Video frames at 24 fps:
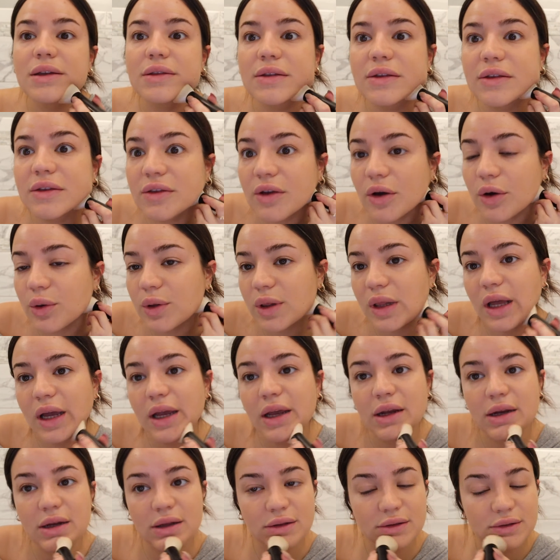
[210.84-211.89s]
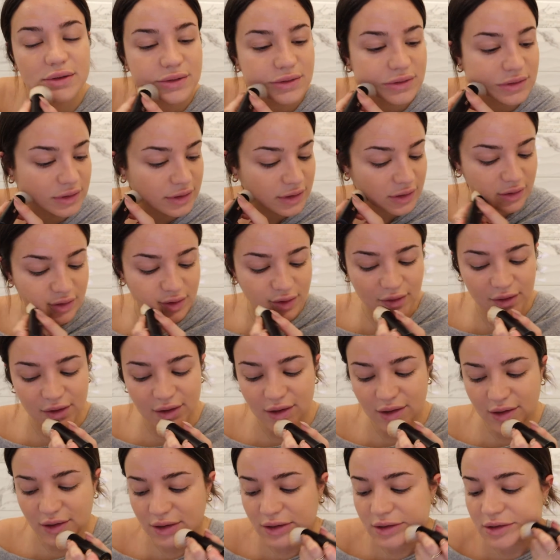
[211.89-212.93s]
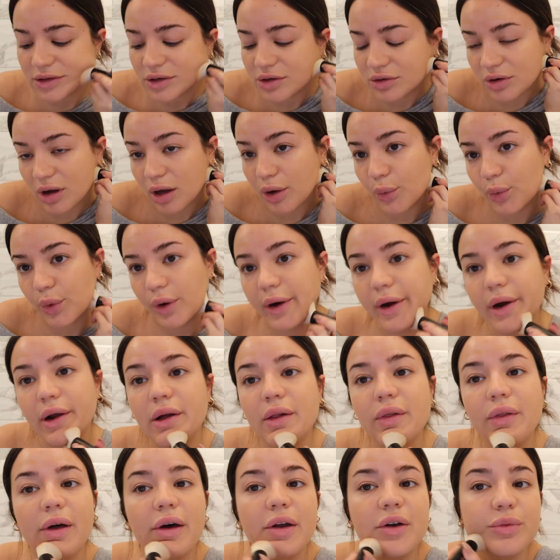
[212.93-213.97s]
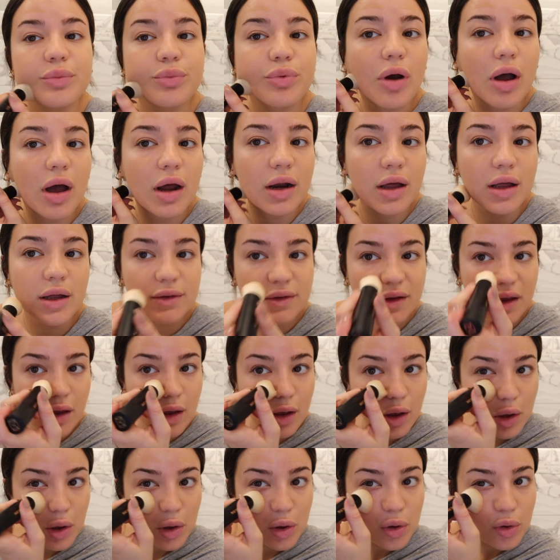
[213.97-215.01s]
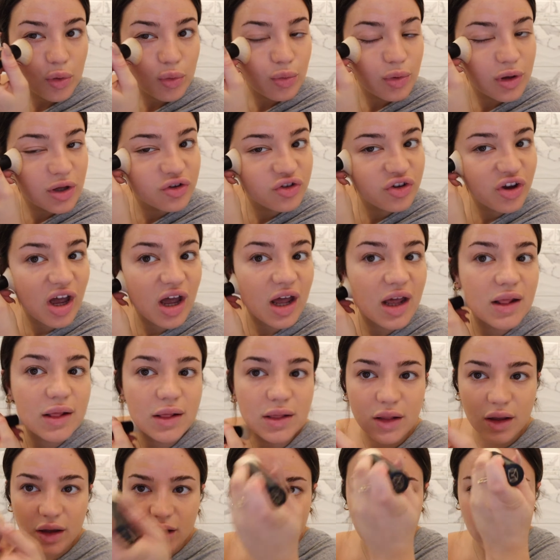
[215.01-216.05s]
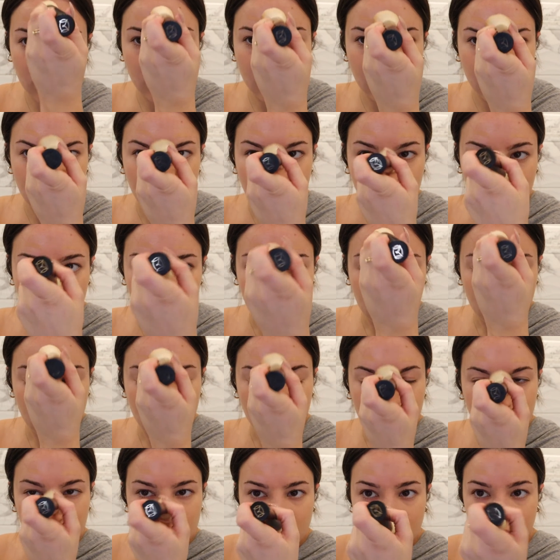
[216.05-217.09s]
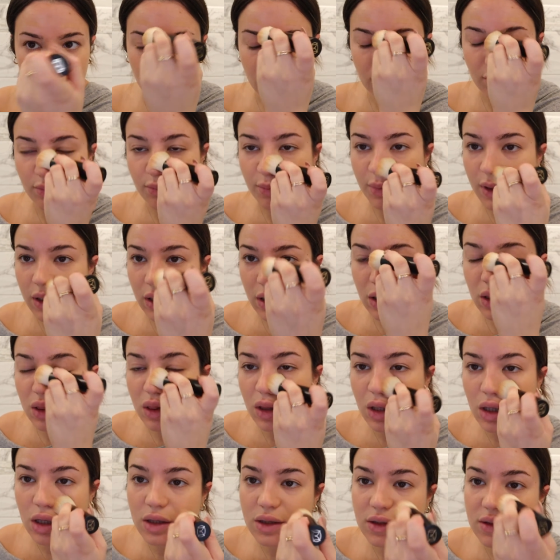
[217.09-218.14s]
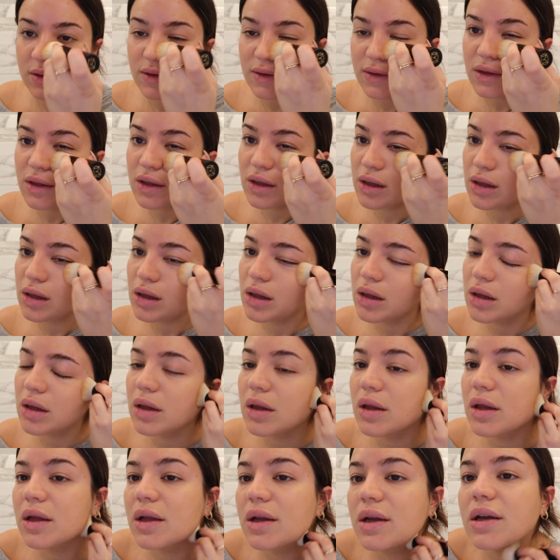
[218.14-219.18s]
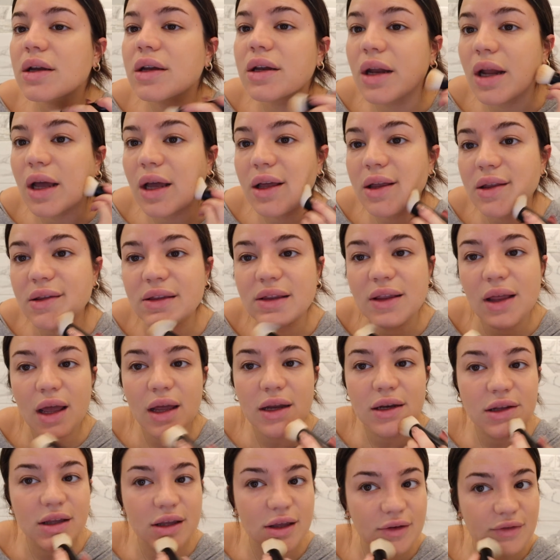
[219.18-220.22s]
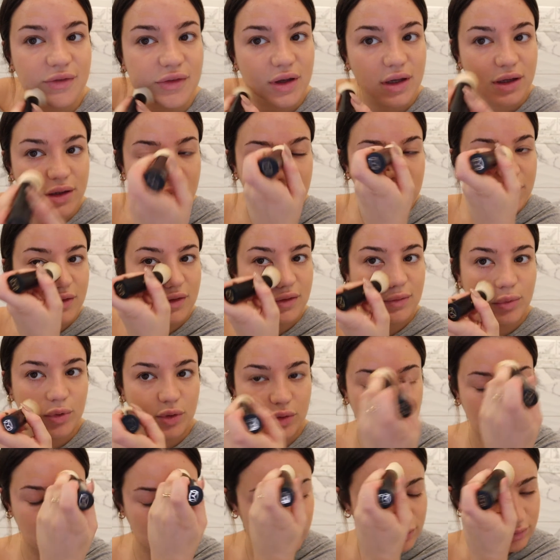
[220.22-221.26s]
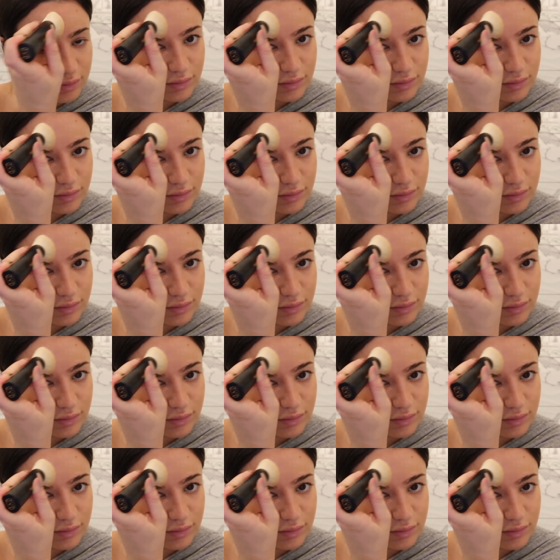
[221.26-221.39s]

So light, and literally you're not wearing a lot of product, which I love, but it looks nice and even and smooth.